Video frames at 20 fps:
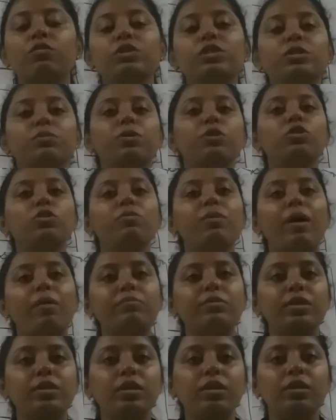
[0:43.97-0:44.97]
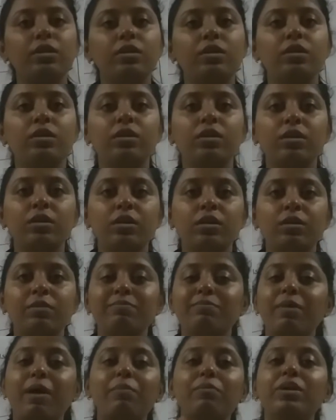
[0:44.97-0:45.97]
about the memory?
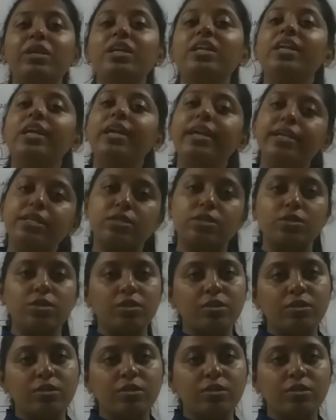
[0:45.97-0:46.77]
Memory released.